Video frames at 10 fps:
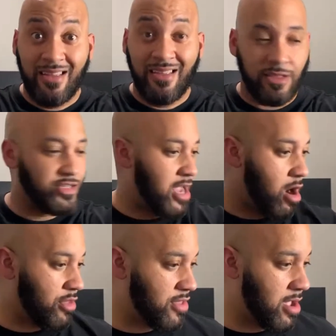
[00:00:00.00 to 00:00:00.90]
the
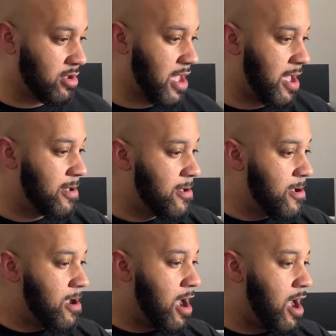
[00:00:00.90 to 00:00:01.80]
JR thing, okay?
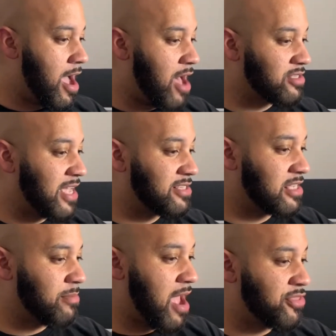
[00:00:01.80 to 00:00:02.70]
Al
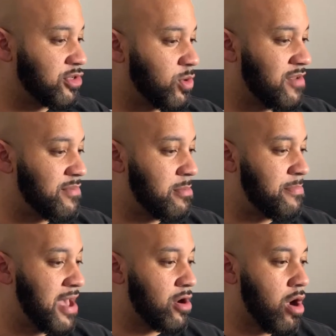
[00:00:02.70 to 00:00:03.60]
Sanchez, Matthews would have been
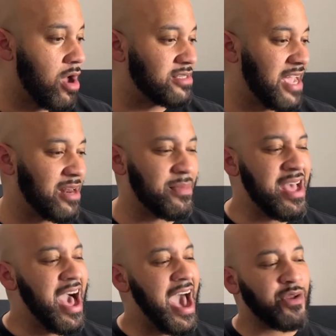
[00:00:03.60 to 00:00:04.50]
better on Tatum.
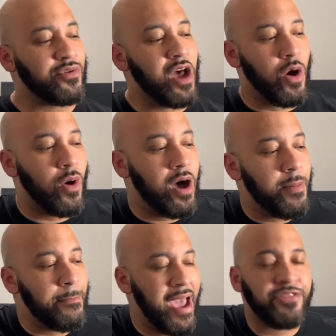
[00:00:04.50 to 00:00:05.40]
I don't know.
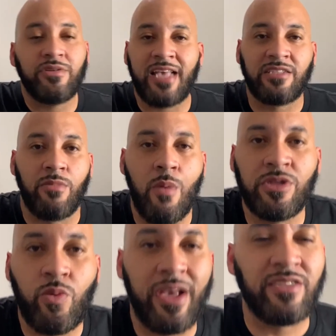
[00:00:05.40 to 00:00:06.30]
Matthews has
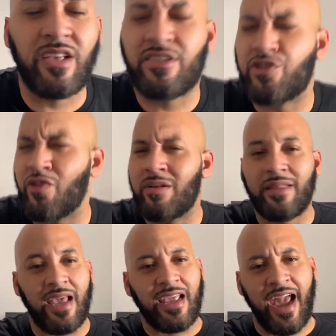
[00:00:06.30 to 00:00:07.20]
moments where he's
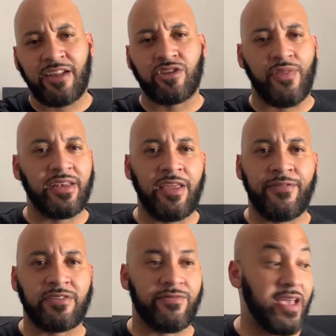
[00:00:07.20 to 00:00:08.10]
extremely engaged on the
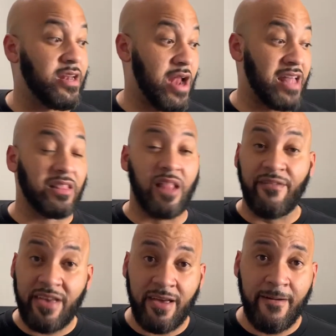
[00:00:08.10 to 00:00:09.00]
defensive end, and I love
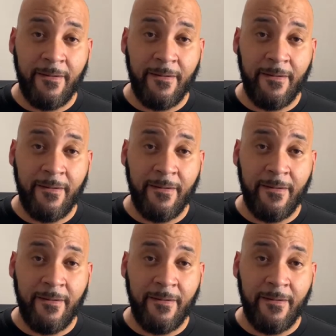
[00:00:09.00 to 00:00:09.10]
it.